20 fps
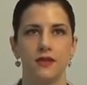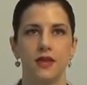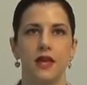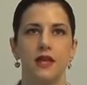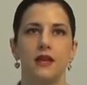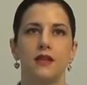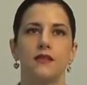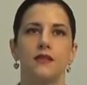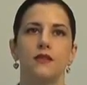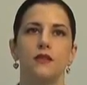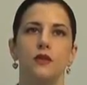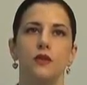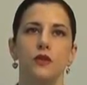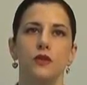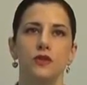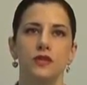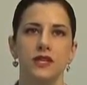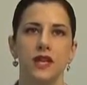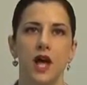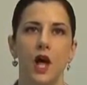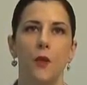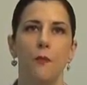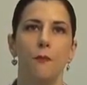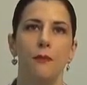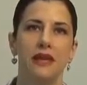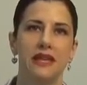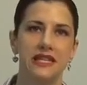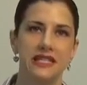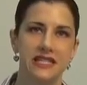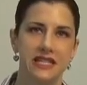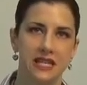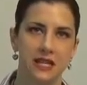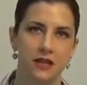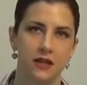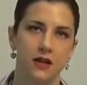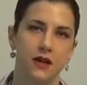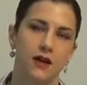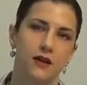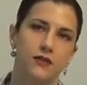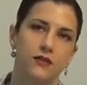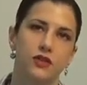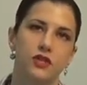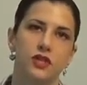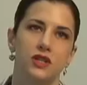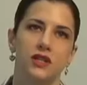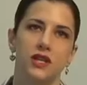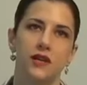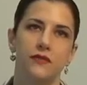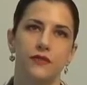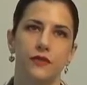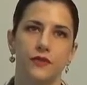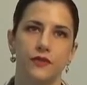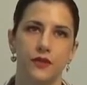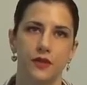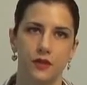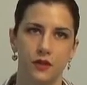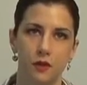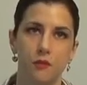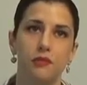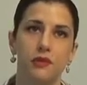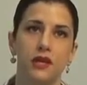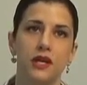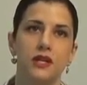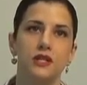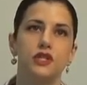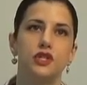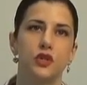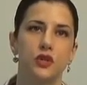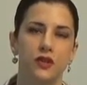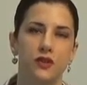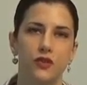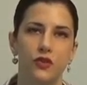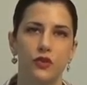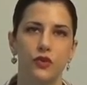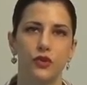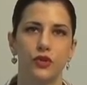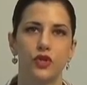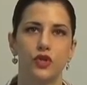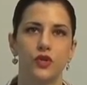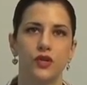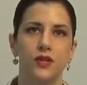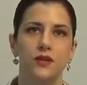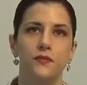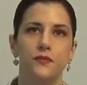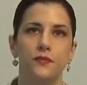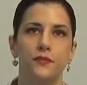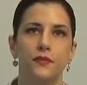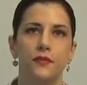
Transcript: and it's used to help maintain oxygen levels in your blood during surgery.